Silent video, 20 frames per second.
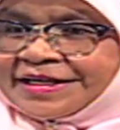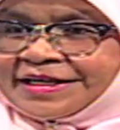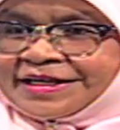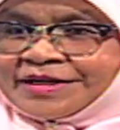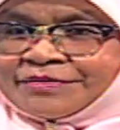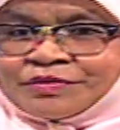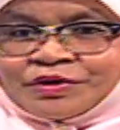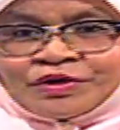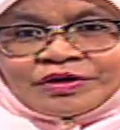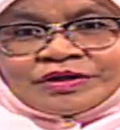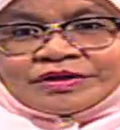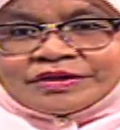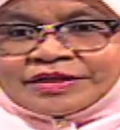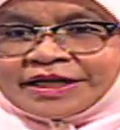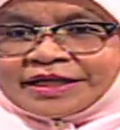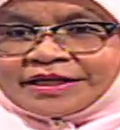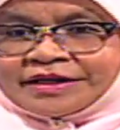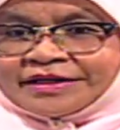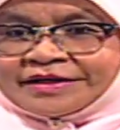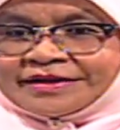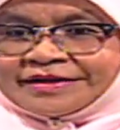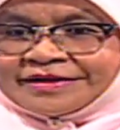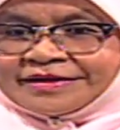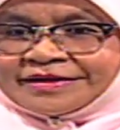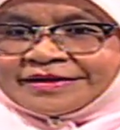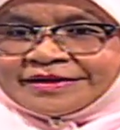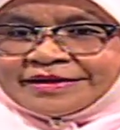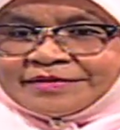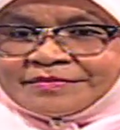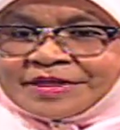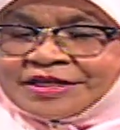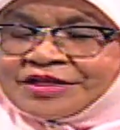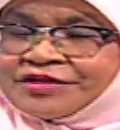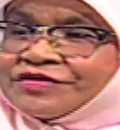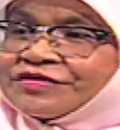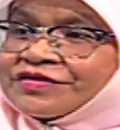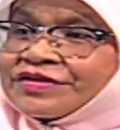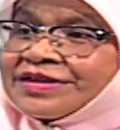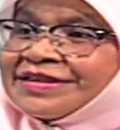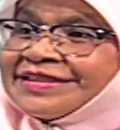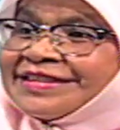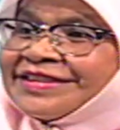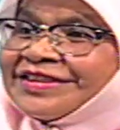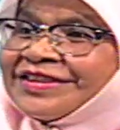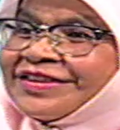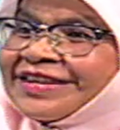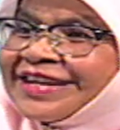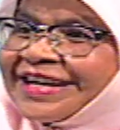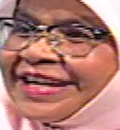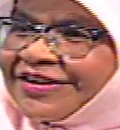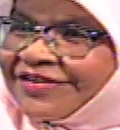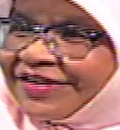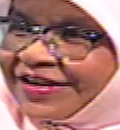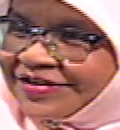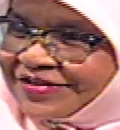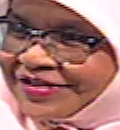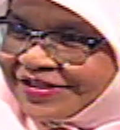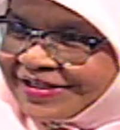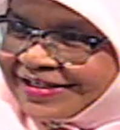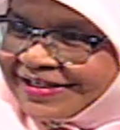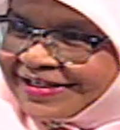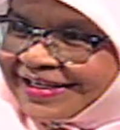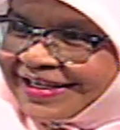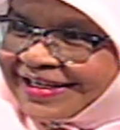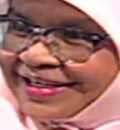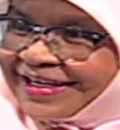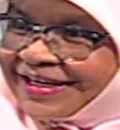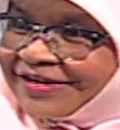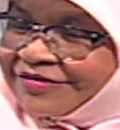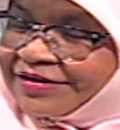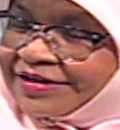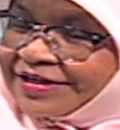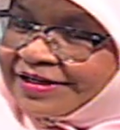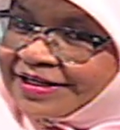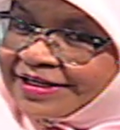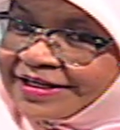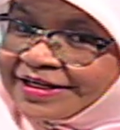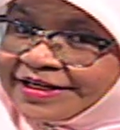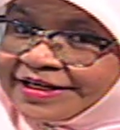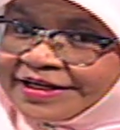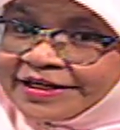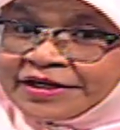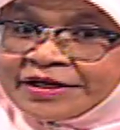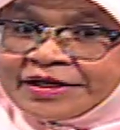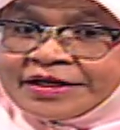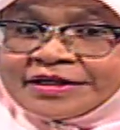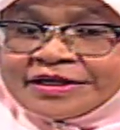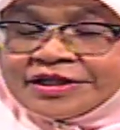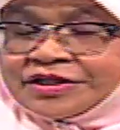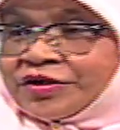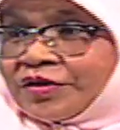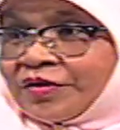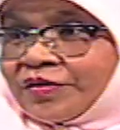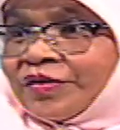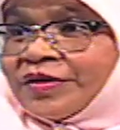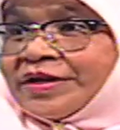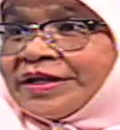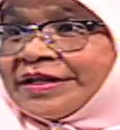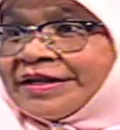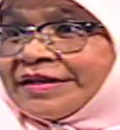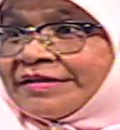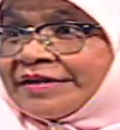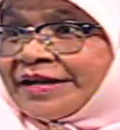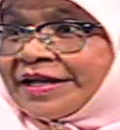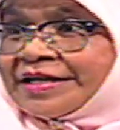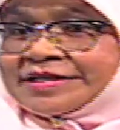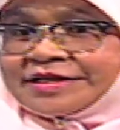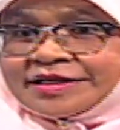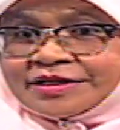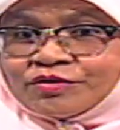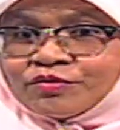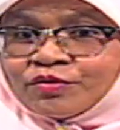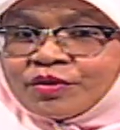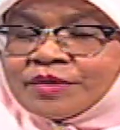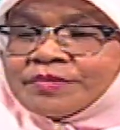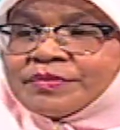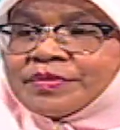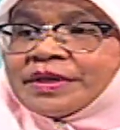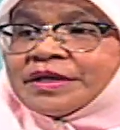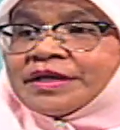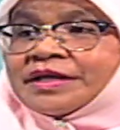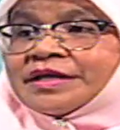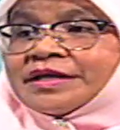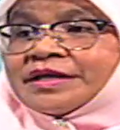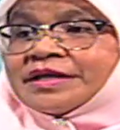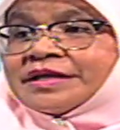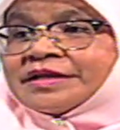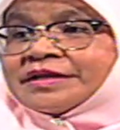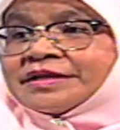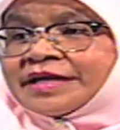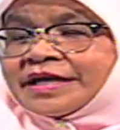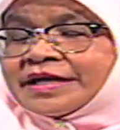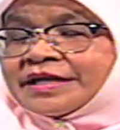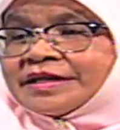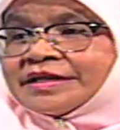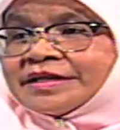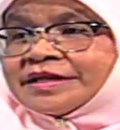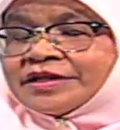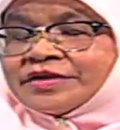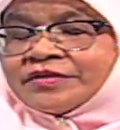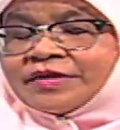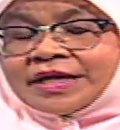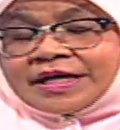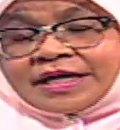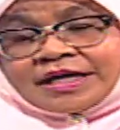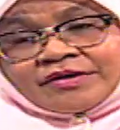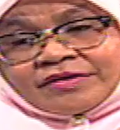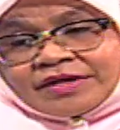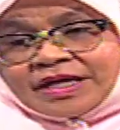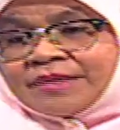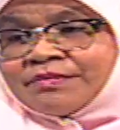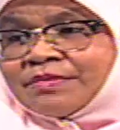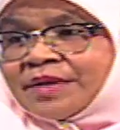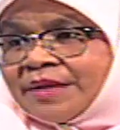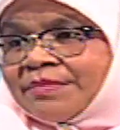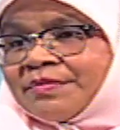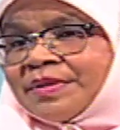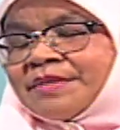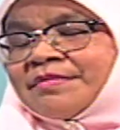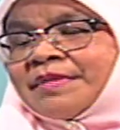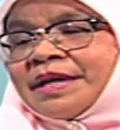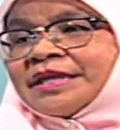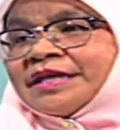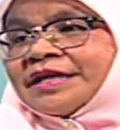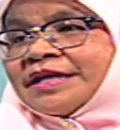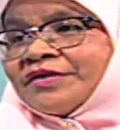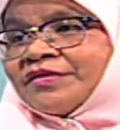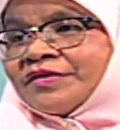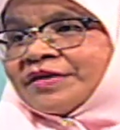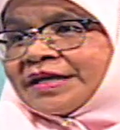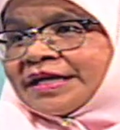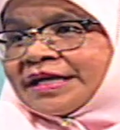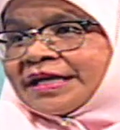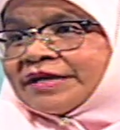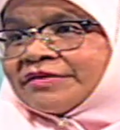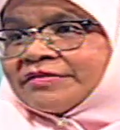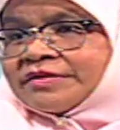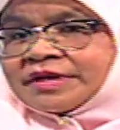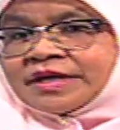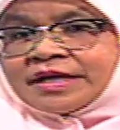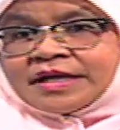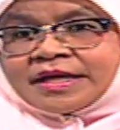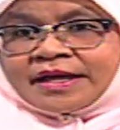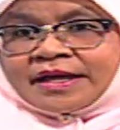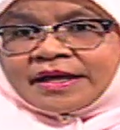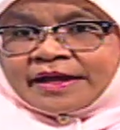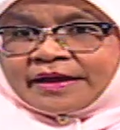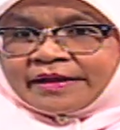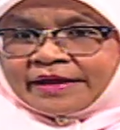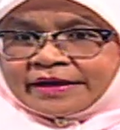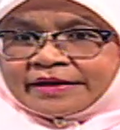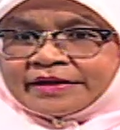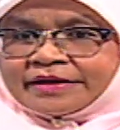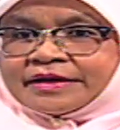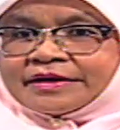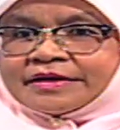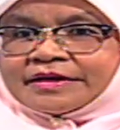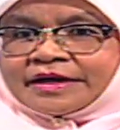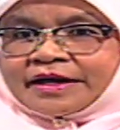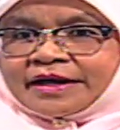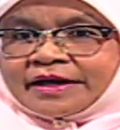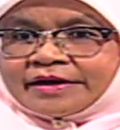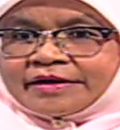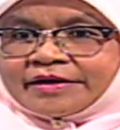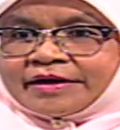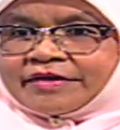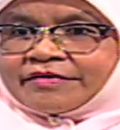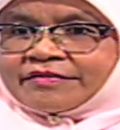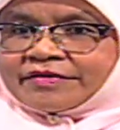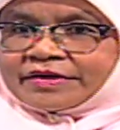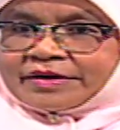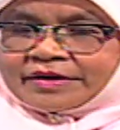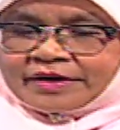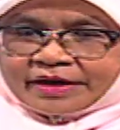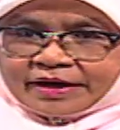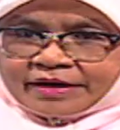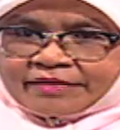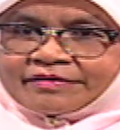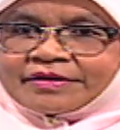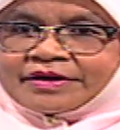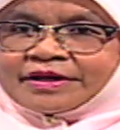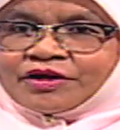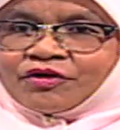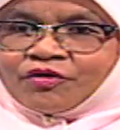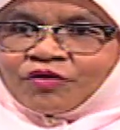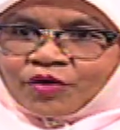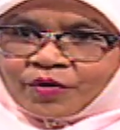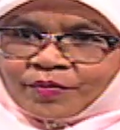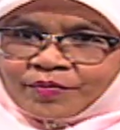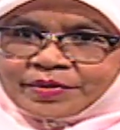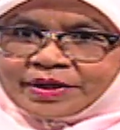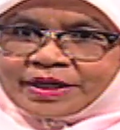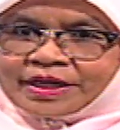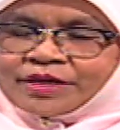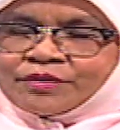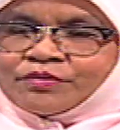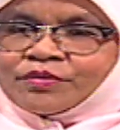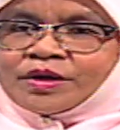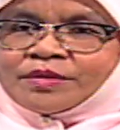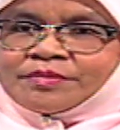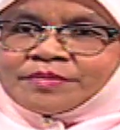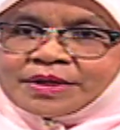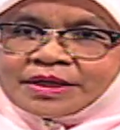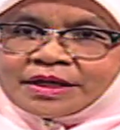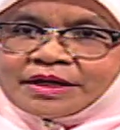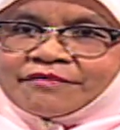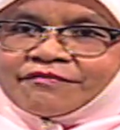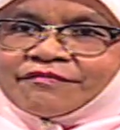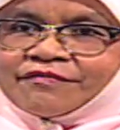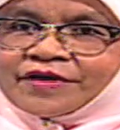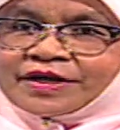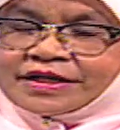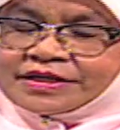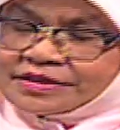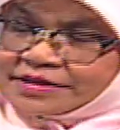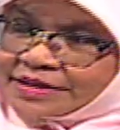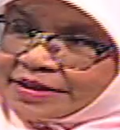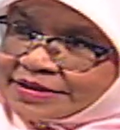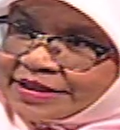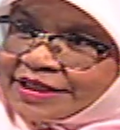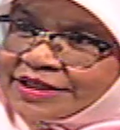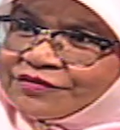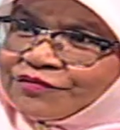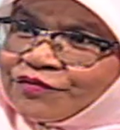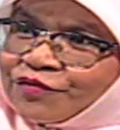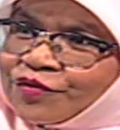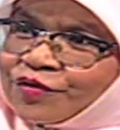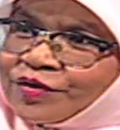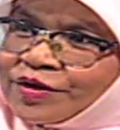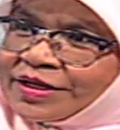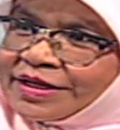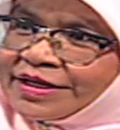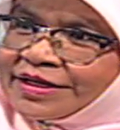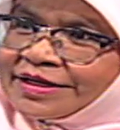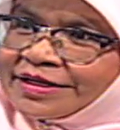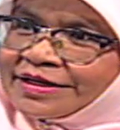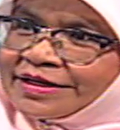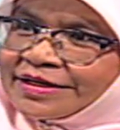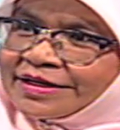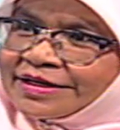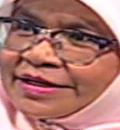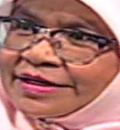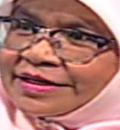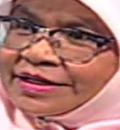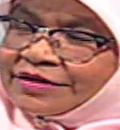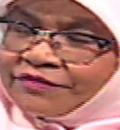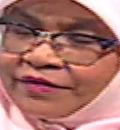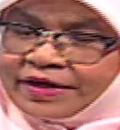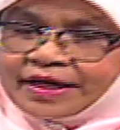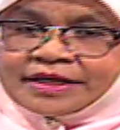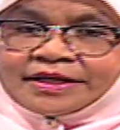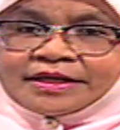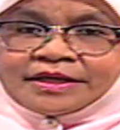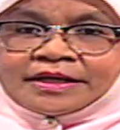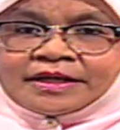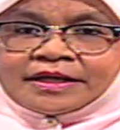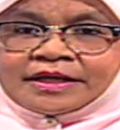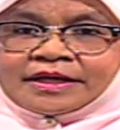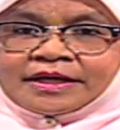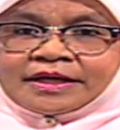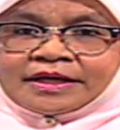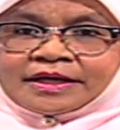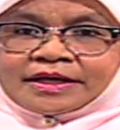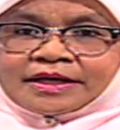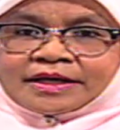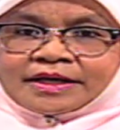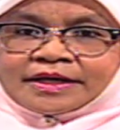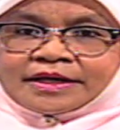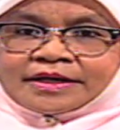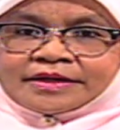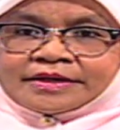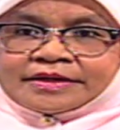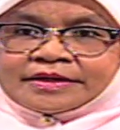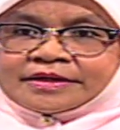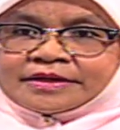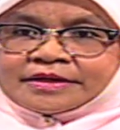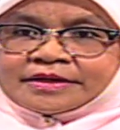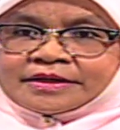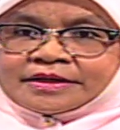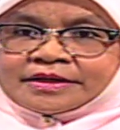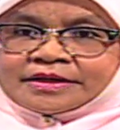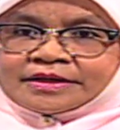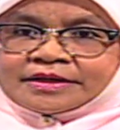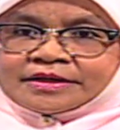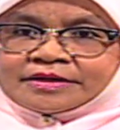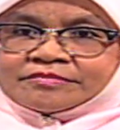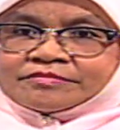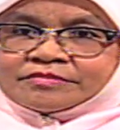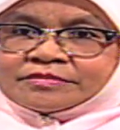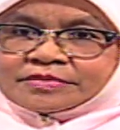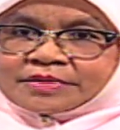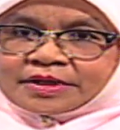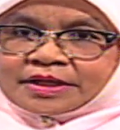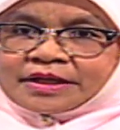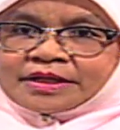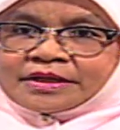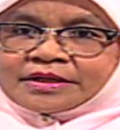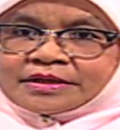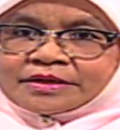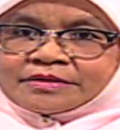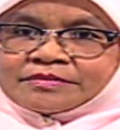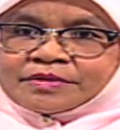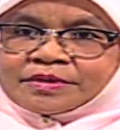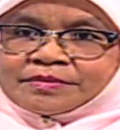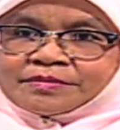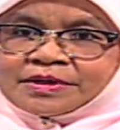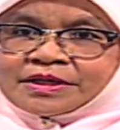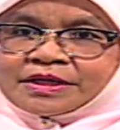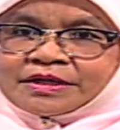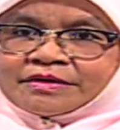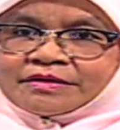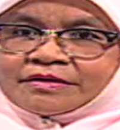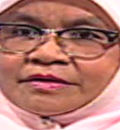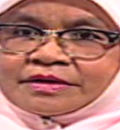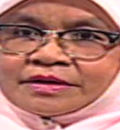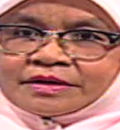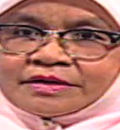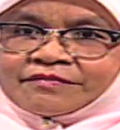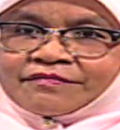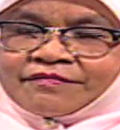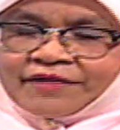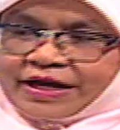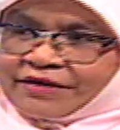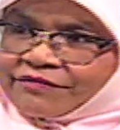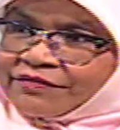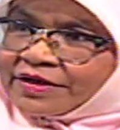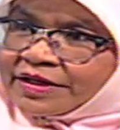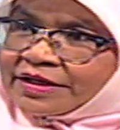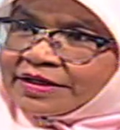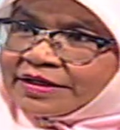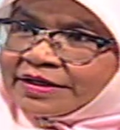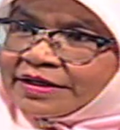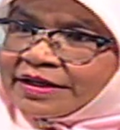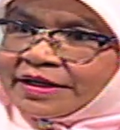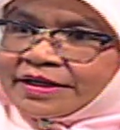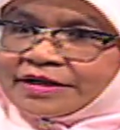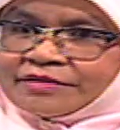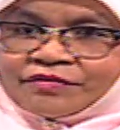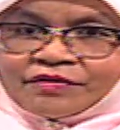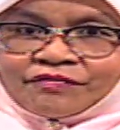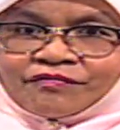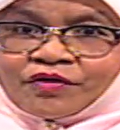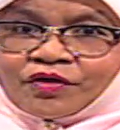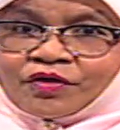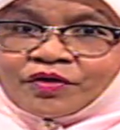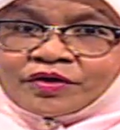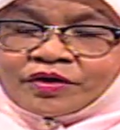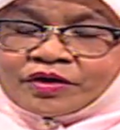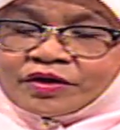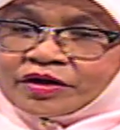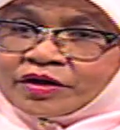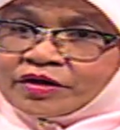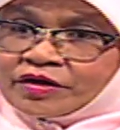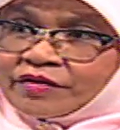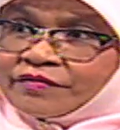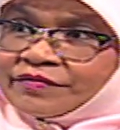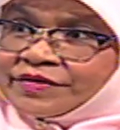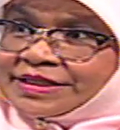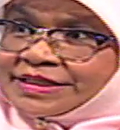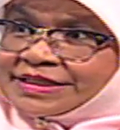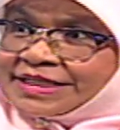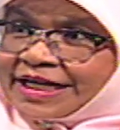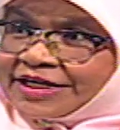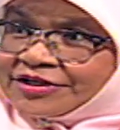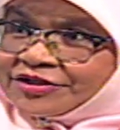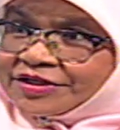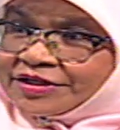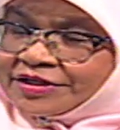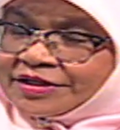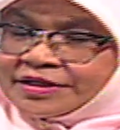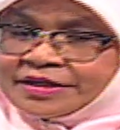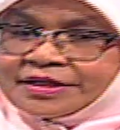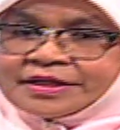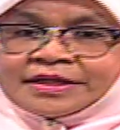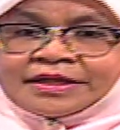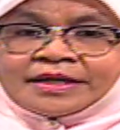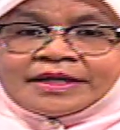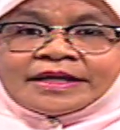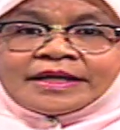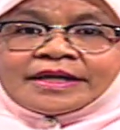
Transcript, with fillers: Uh, because that the, the ministerial declaration at yes, the end of the day yes, is not only declaration, will be uh, taken into account and be implemented on the ground. And I think I I, re I really hope that it will be a very successful uh, uh, event, mm-hmm, and uh, um, and uh, will be uh, uh, vibrant and yes, with all a lot of discussion. Uh-huh.